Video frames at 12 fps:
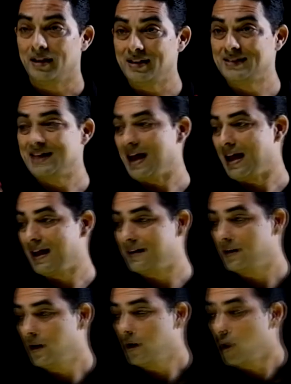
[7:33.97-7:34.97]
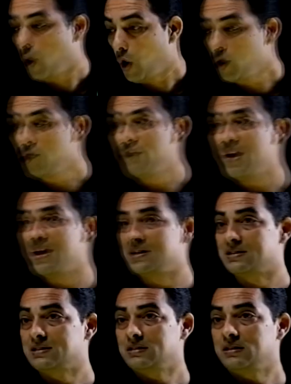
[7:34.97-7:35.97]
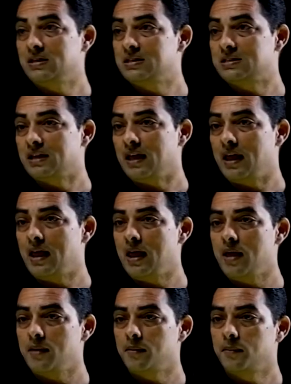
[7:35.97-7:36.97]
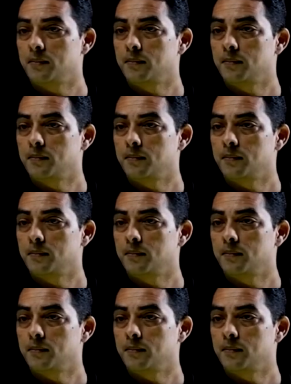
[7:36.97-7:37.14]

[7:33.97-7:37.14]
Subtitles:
is that always this a,